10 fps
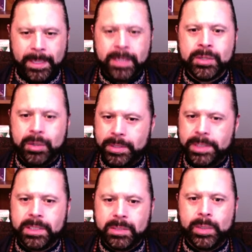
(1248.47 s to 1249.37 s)
So
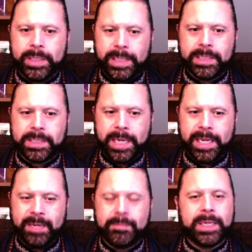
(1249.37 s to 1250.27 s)
this is what he's
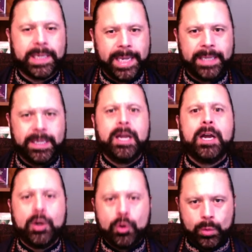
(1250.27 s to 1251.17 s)
saying. But again,
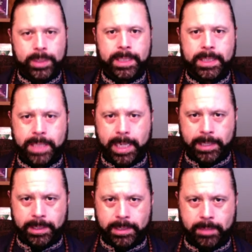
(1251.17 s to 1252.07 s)
who is he
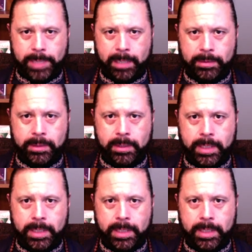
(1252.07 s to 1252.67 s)
saying this about?